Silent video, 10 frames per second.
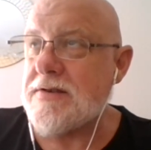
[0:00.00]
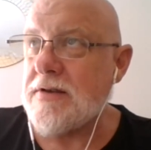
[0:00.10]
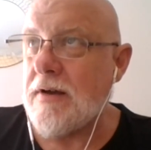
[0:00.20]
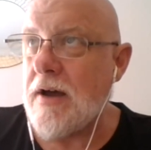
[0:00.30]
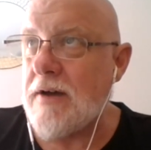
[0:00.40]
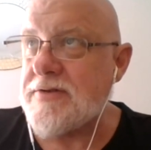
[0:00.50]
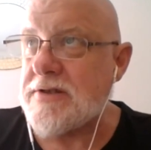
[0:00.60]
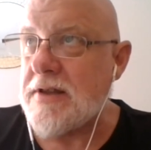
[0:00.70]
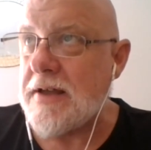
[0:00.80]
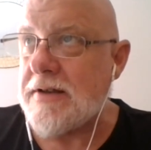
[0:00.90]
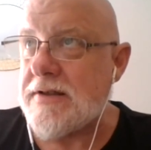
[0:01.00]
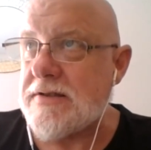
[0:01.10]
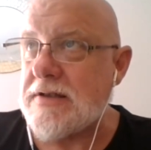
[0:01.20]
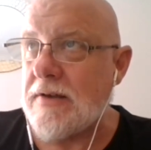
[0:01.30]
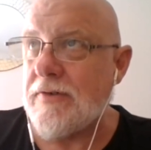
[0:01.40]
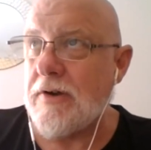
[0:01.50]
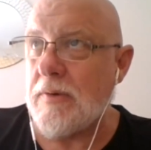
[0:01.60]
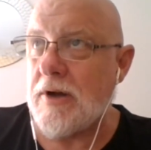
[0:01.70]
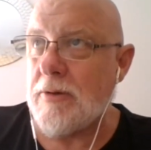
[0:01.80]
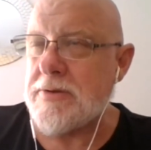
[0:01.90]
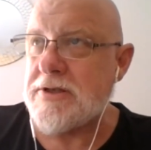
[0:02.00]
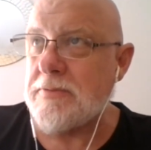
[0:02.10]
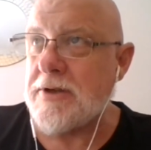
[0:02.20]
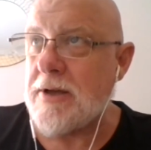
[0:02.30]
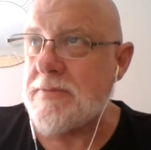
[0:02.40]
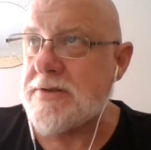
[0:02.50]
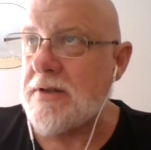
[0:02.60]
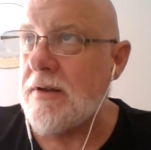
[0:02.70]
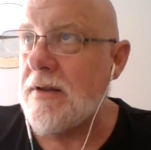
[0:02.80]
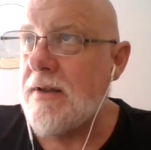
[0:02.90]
So obviously that didn't sell very well, but sometimes they'll